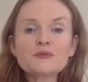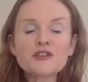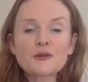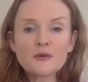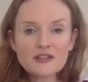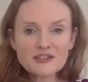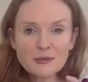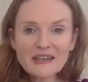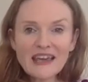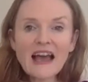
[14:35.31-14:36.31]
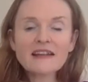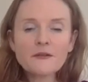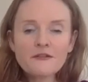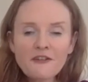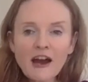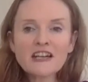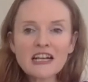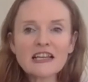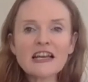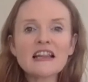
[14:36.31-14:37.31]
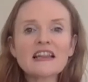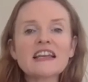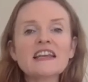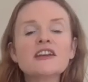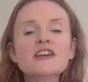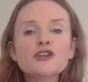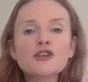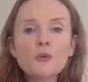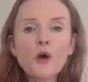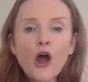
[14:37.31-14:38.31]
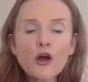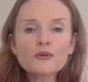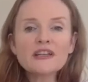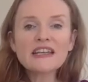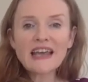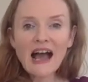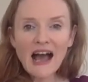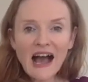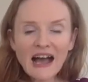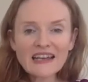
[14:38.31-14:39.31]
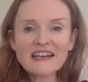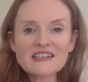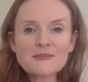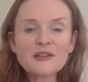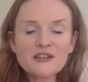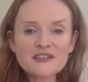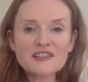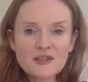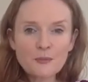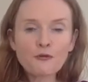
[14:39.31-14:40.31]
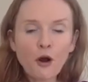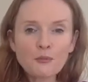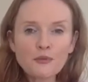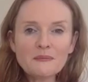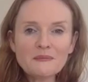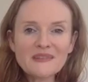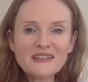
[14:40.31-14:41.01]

So so again, very clearly, you only get hired because there's a problem